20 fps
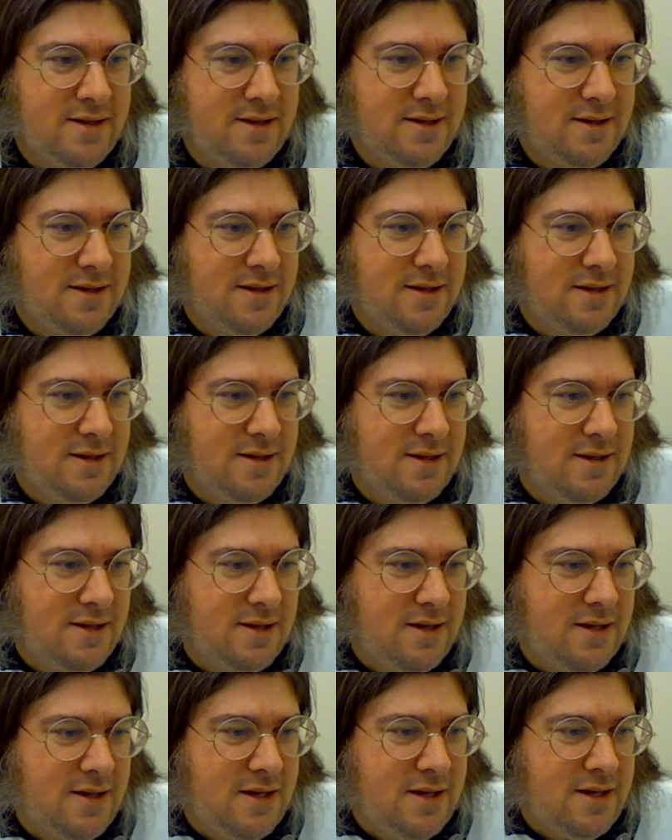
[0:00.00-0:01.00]

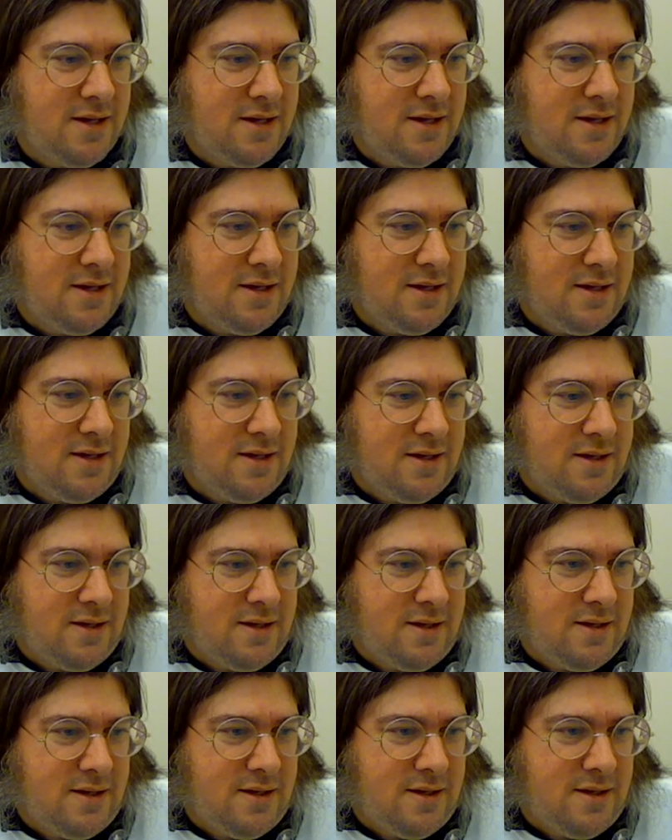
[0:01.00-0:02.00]

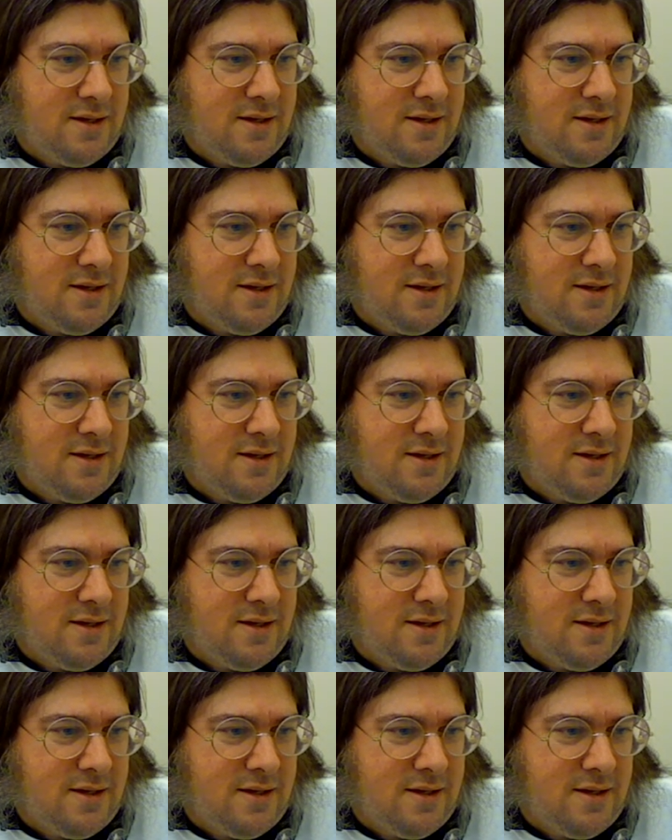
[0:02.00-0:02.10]
[no speech]